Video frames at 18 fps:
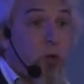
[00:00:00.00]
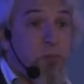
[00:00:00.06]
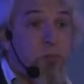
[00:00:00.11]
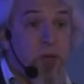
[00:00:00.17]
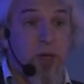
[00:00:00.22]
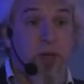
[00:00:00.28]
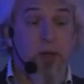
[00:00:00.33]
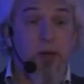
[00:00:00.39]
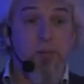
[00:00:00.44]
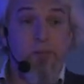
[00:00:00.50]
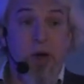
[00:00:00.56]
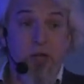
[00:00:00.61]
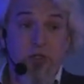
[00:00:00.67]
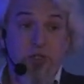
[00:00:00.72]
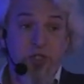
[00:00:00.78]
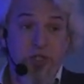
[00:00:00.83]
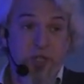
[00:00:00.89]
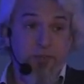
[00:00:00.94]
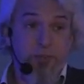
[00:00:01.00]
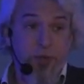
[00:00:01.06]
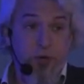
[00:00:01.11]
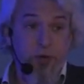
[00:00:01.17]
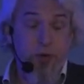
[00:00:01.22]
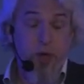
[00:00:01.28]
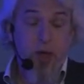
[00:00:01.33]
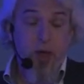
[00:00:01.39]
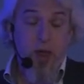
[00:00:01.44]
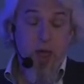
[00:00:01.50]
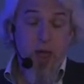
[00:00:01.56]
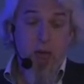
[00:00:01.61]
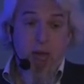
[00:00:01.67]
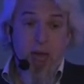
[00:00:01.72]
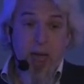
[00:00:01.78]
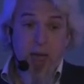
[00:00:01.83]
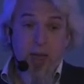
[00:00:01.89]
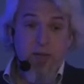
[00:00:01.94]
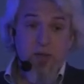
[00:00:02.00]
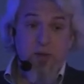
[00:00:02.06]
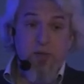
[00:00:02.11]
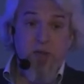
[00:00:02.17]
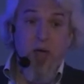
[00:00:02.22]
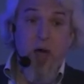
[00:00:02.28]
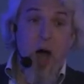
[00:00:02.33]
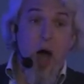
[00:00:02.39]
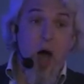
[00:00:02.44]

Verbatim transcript: will be much simpler. And there